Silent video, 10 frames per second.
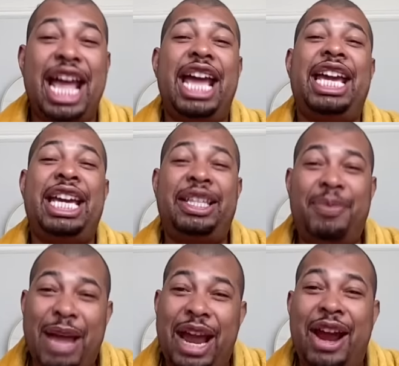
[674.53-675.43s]
He's
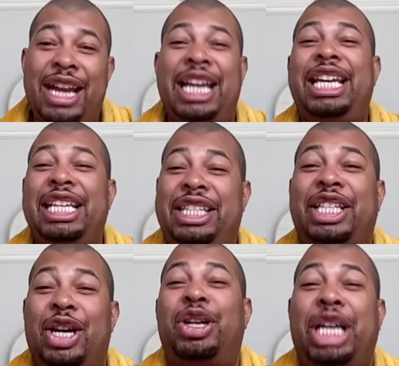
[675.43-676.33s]
married and he's
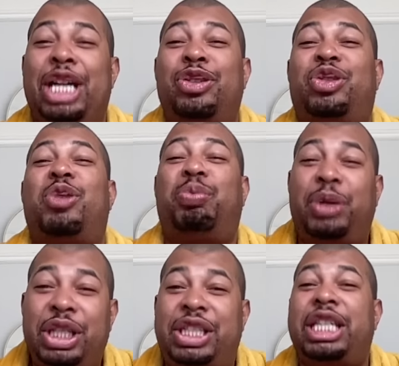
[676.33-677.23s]
still getting some
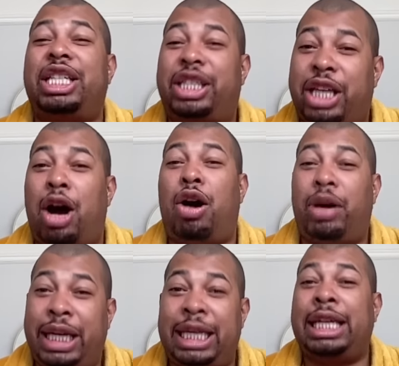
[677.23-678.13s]
pussy,
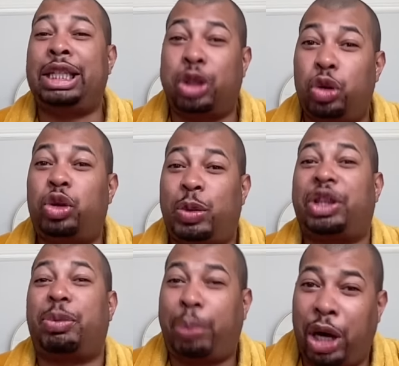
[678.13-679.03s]
so he's loose
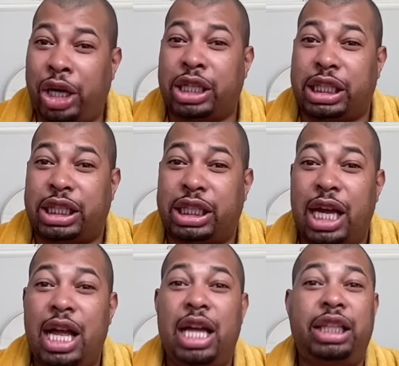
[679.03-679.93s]
with the purse.
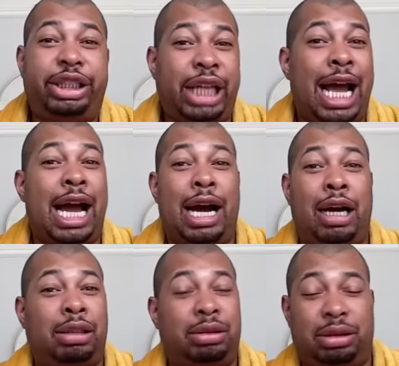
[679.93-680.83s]

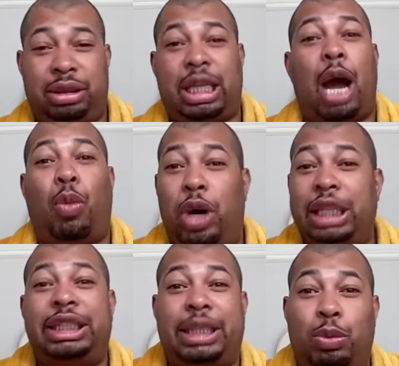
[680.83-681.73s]
Child,
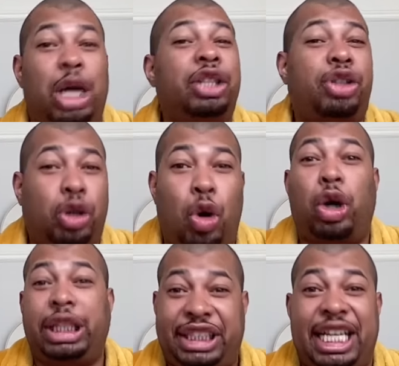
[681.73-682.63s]
once the
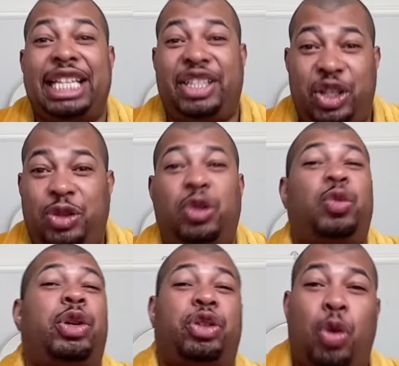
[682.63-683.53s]
court says this is
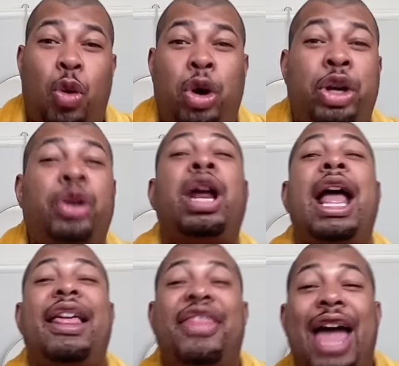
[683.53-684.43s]
what's ordered,
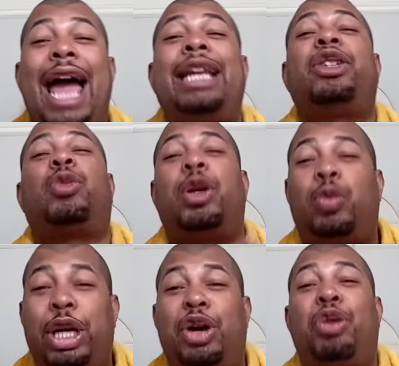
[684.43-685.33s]
that is what
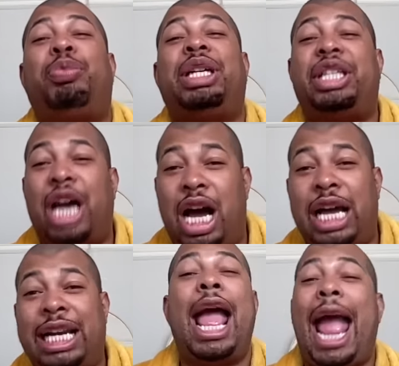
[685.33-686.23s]
will be
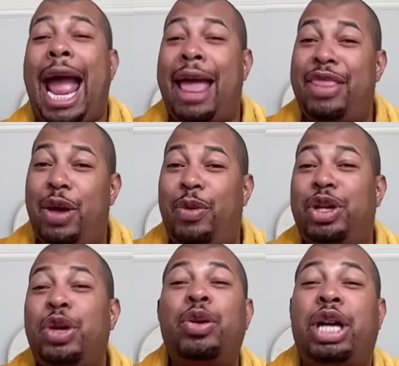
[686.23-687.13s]
done. And then when
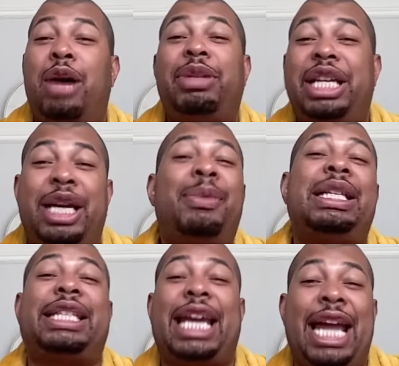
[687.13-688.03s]
you come to him
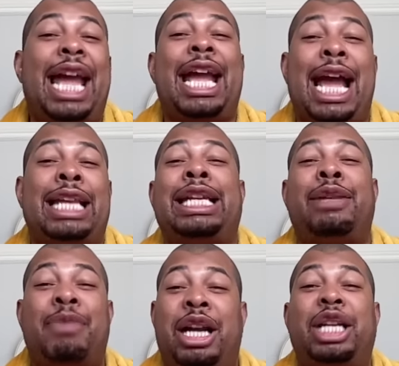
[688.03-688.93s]
and say, hey, I
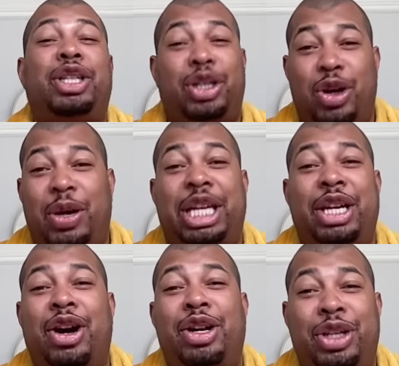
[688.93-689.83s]
need money, do you know what he
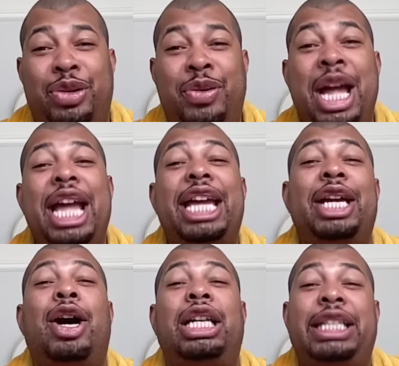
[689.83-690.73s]
gonna do? He
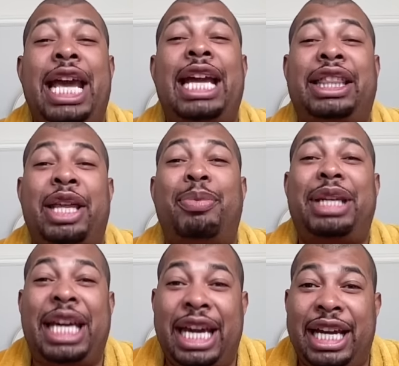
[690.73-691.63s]
gonna take them
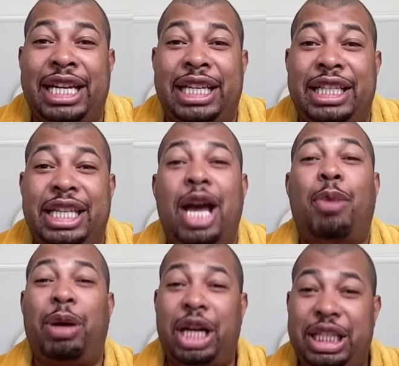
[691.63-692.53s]
kids.
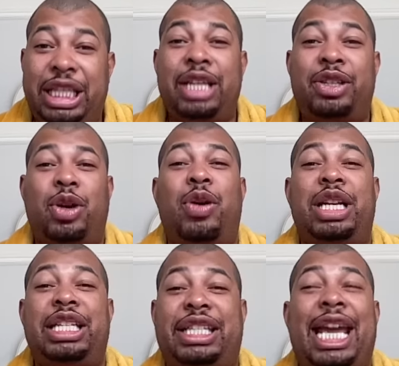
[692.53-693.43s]
Because he's going
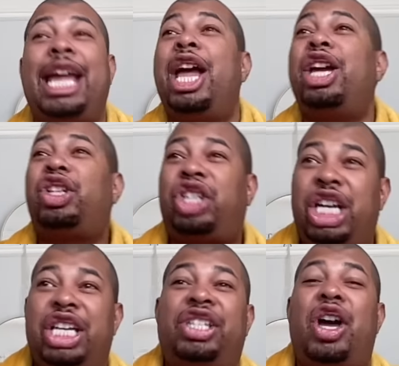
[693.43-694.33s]
to say
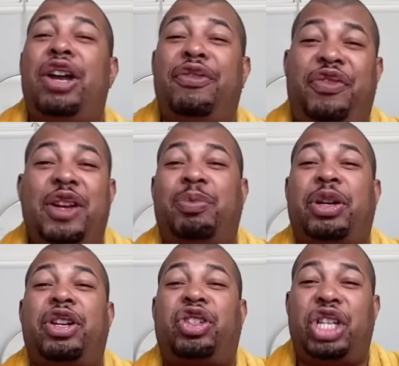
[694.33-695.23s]
she is unfit
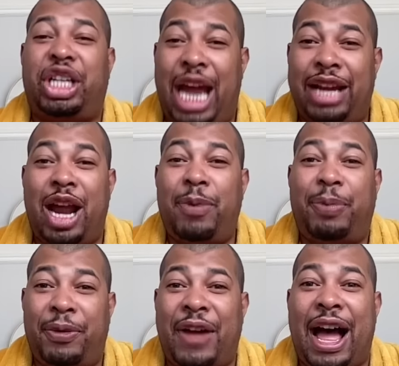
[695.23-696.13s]
because she cannot
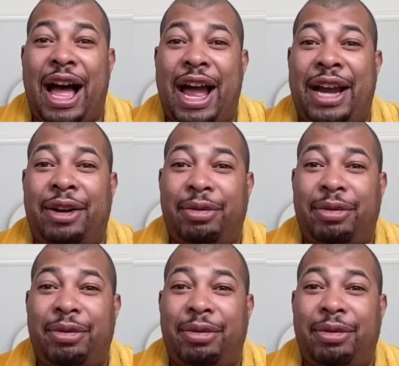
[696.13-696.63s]
provide.